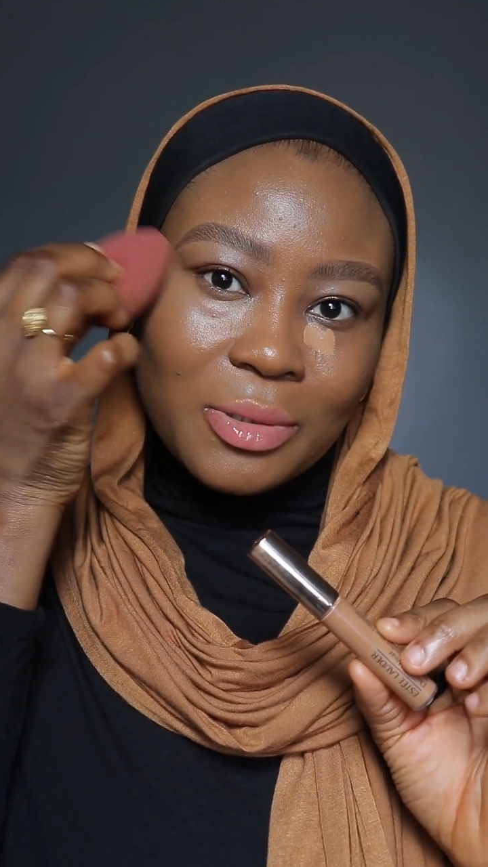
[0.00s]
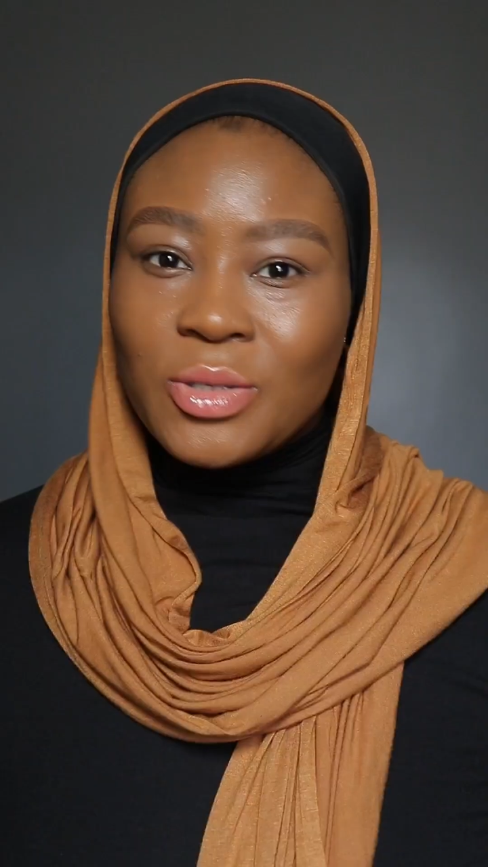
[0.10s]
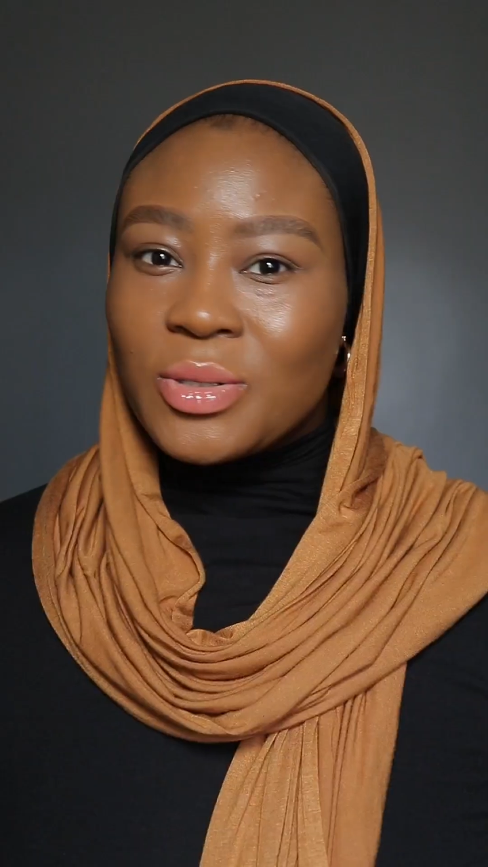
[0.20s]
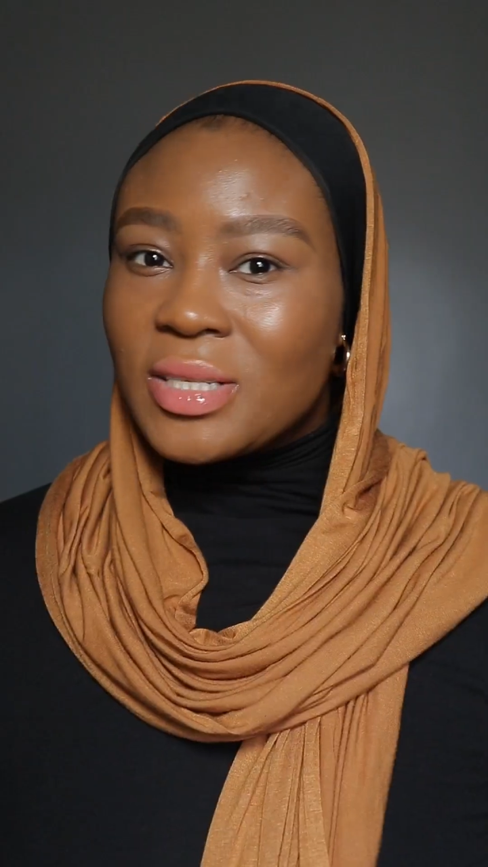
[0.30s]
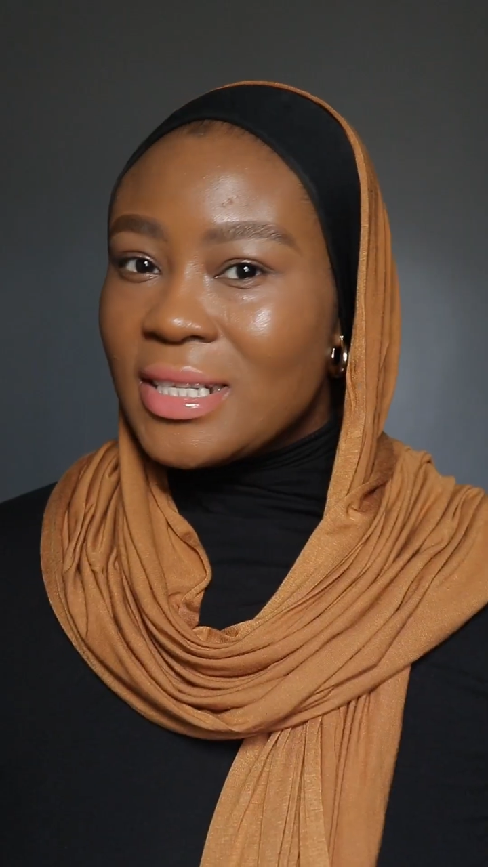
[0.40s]

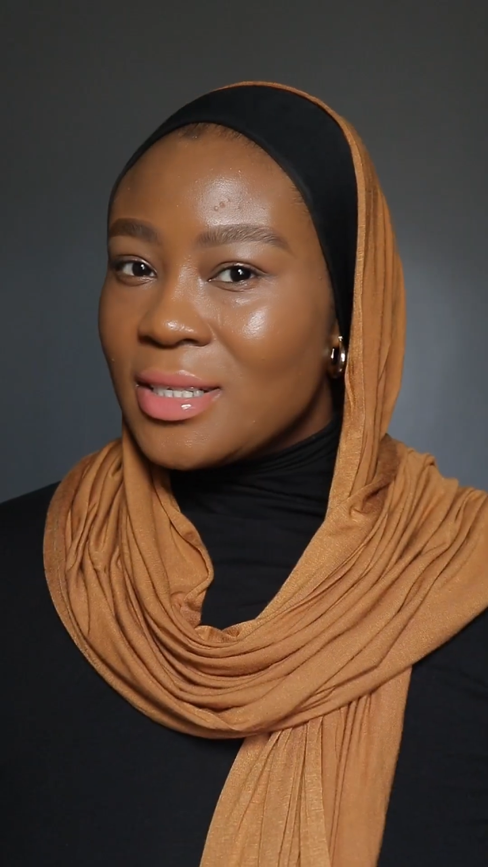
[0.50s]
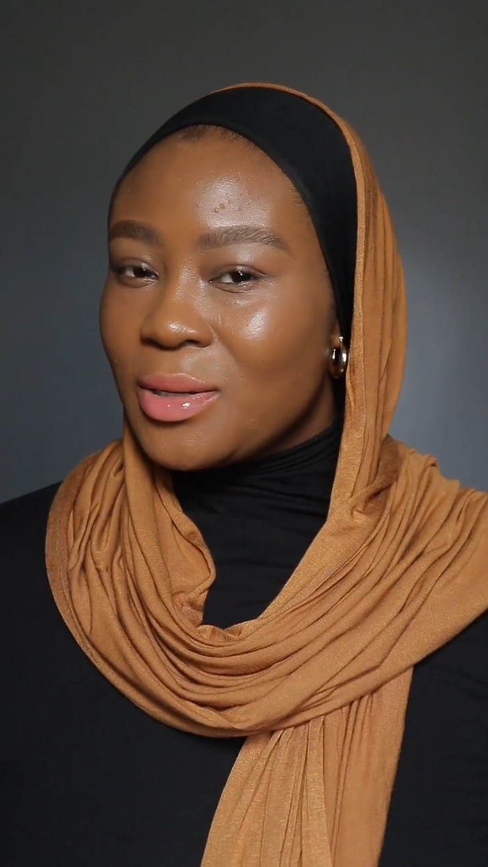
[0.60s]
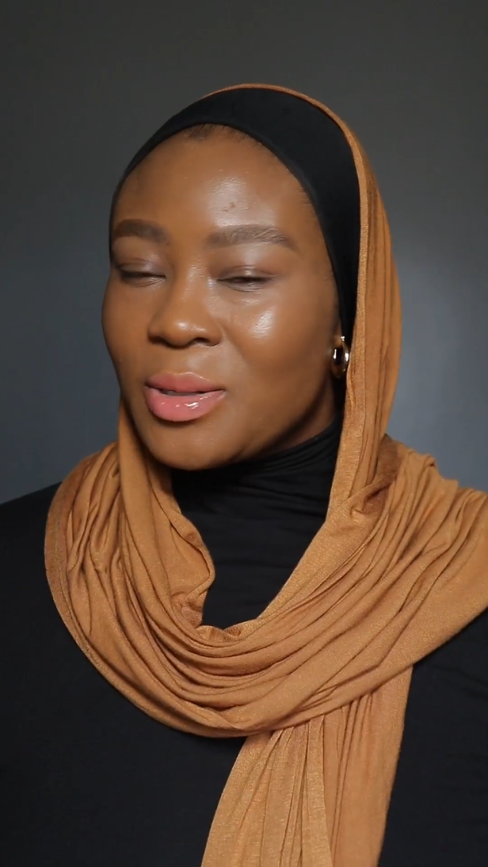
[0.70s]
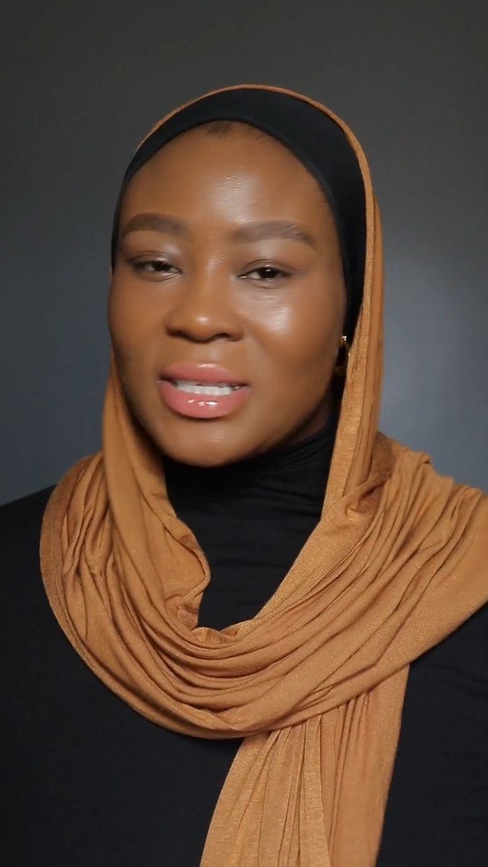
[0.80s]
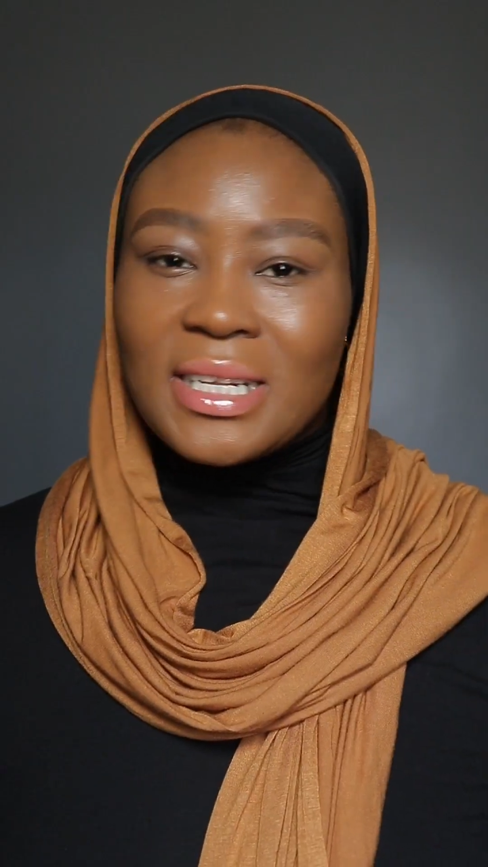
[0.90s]
To set the
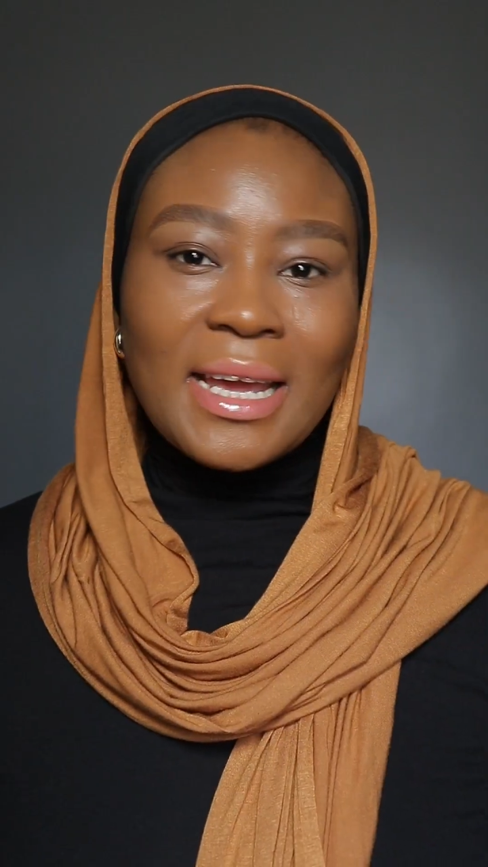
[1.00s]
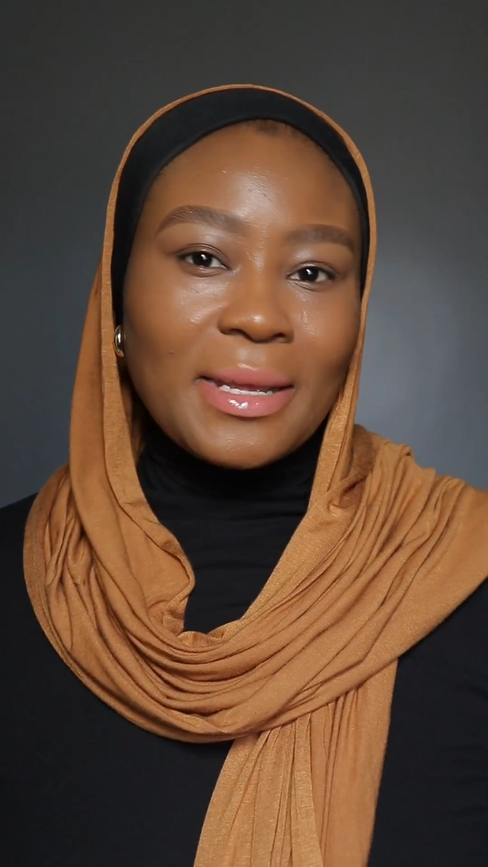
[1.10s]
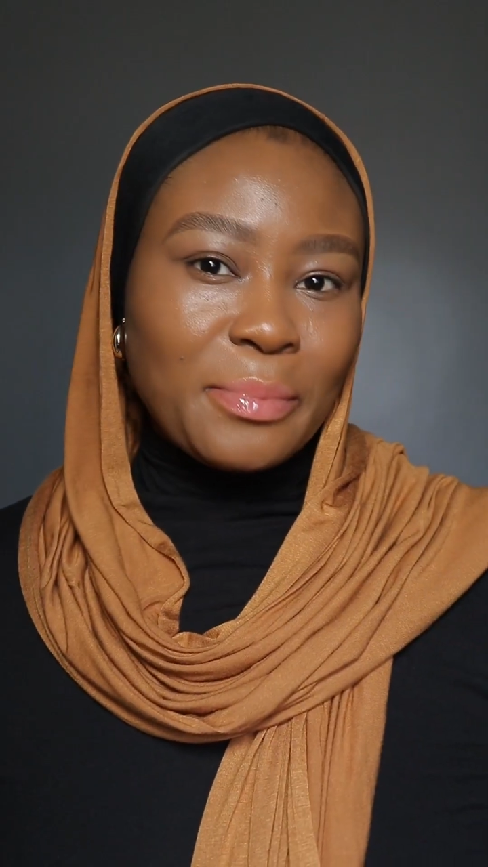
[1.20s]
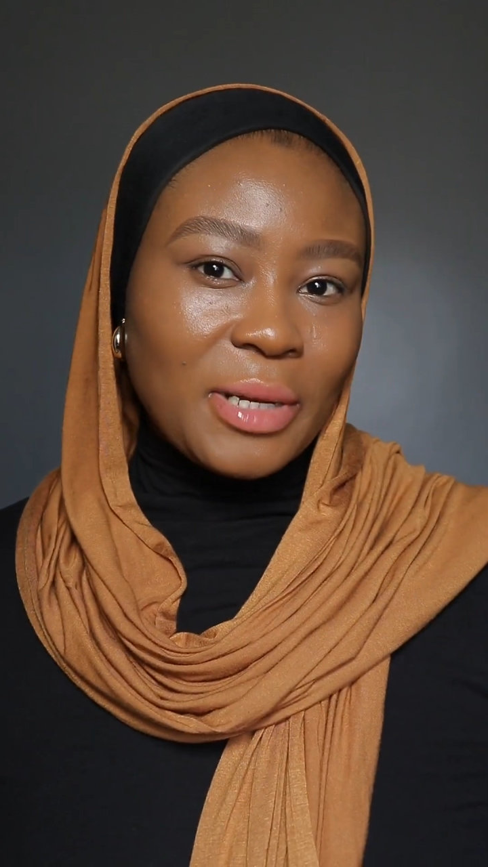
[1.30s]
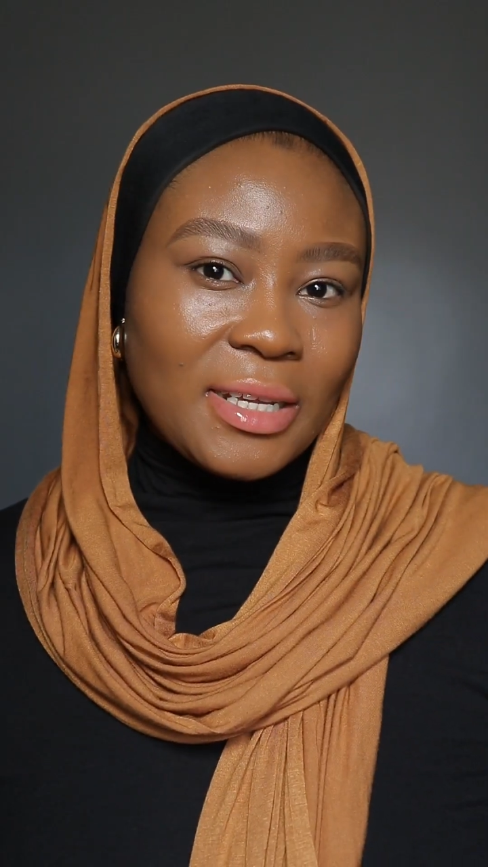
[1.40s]
concealer
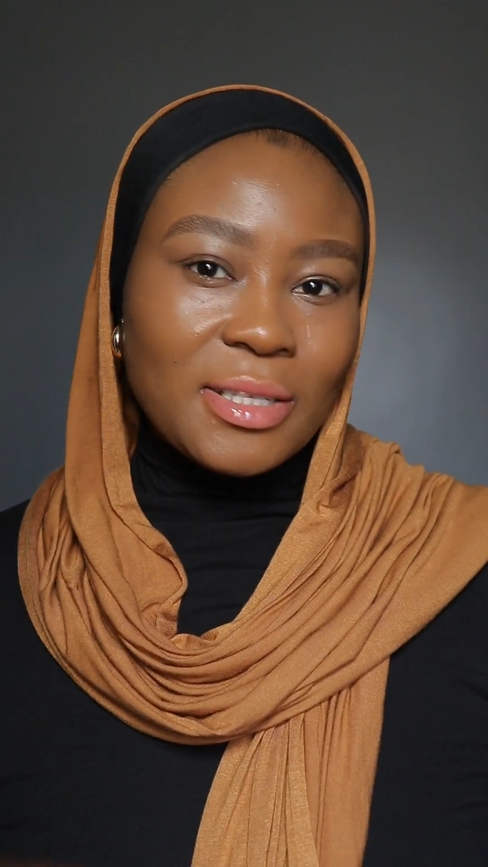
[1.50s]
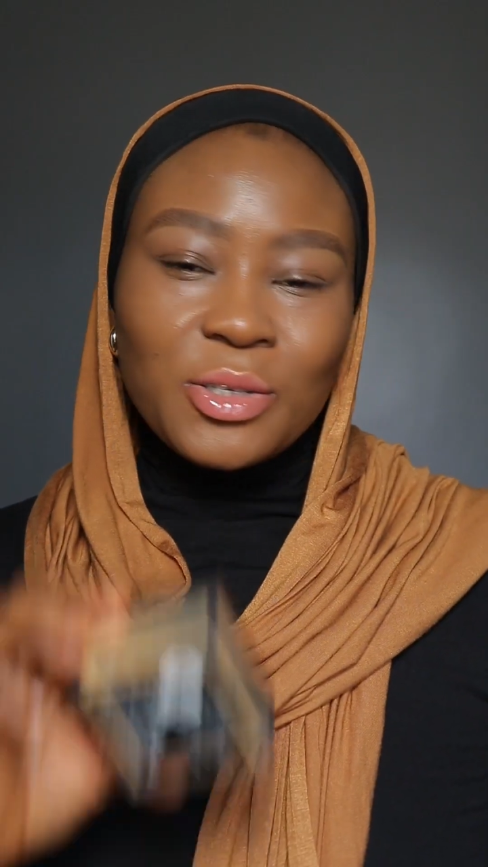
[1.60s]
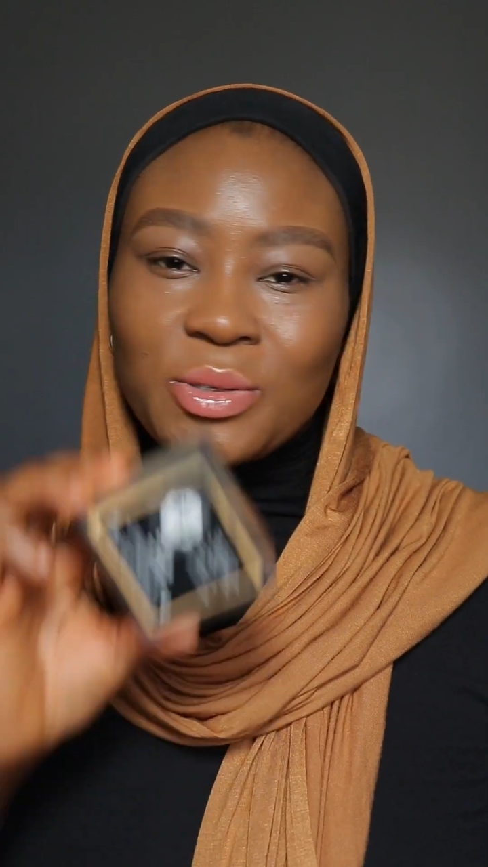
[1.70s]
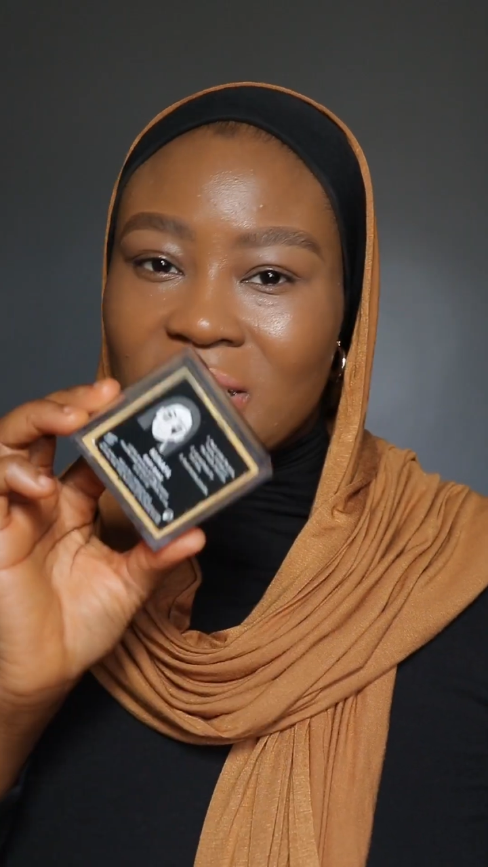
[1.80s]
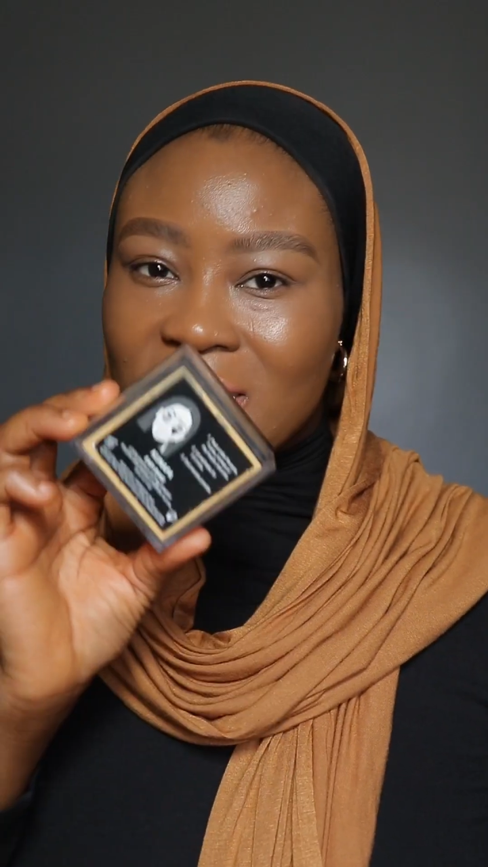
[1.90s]
in place,
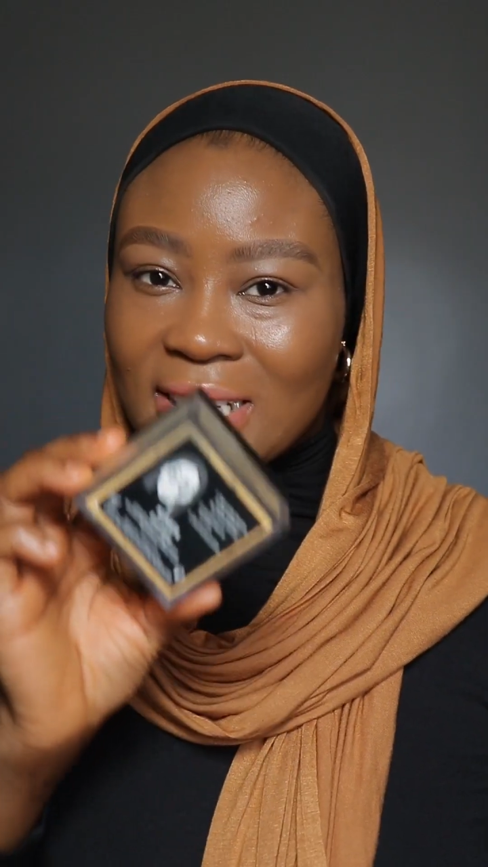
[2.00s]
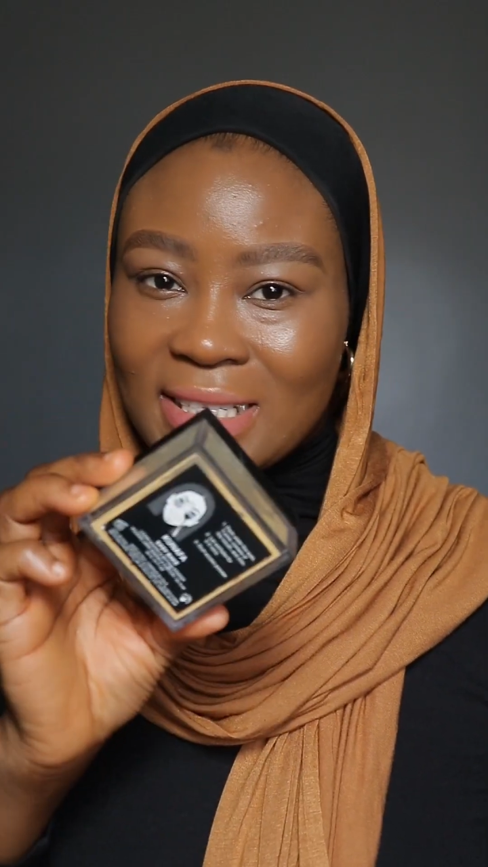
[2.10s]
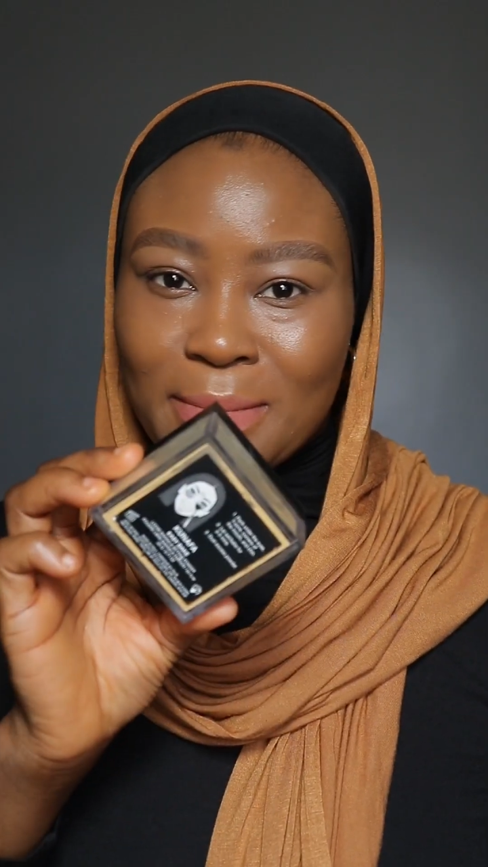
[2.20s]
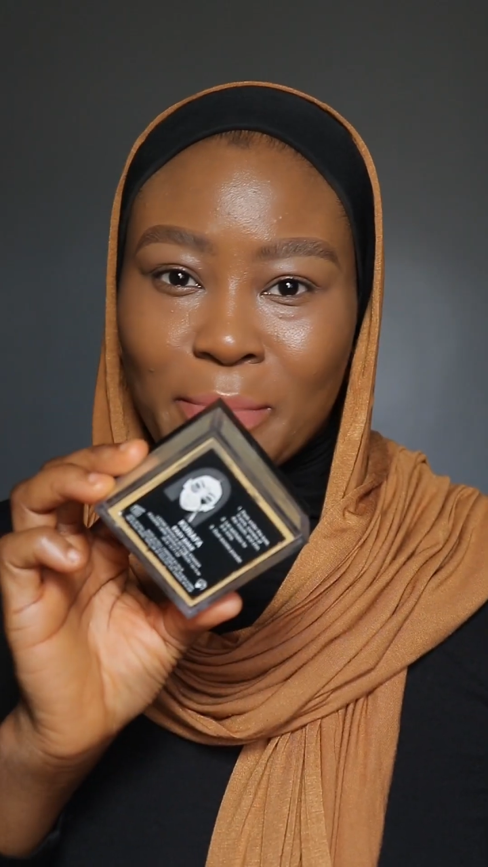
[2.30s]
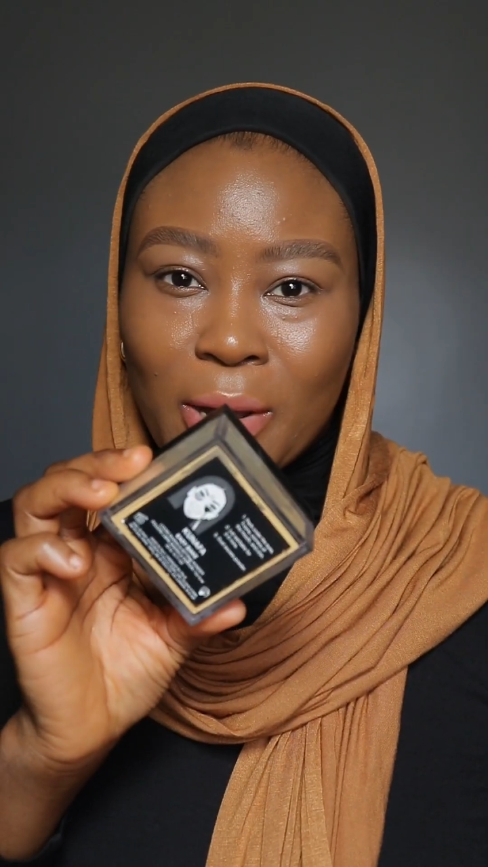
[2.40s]
use a setting